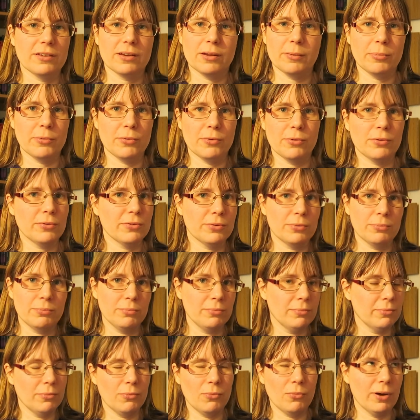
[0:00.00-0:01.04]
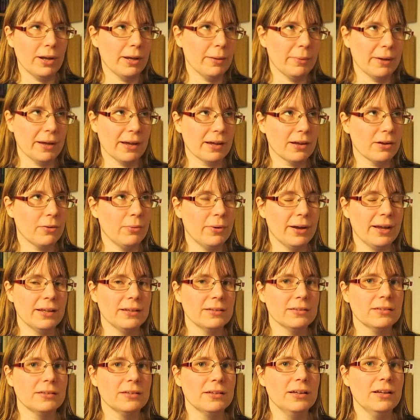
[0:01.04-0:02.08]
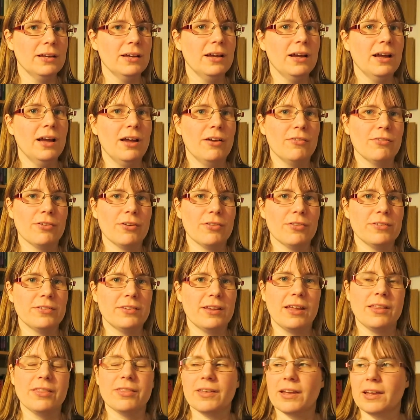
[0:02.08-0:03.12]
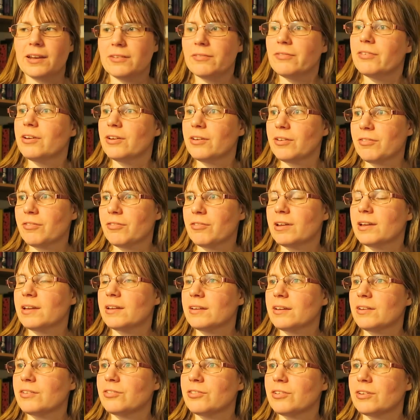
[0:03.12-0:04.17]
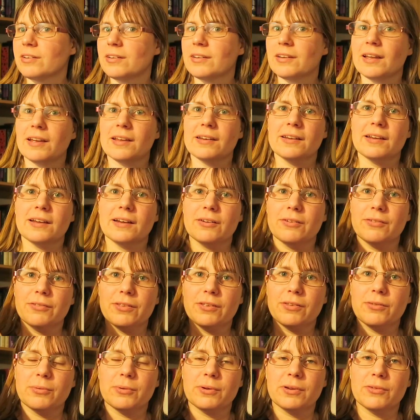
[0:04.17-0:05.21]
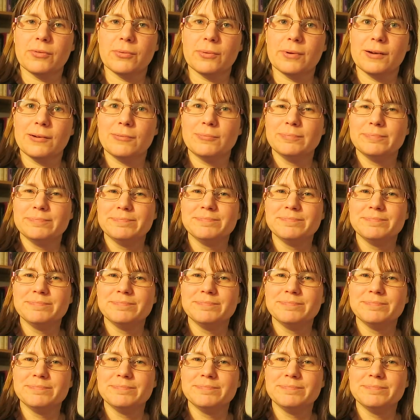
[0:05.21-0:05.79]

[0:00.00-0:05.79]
that I bought way back when, I've got the 10th anniversary edition, and now this one as well.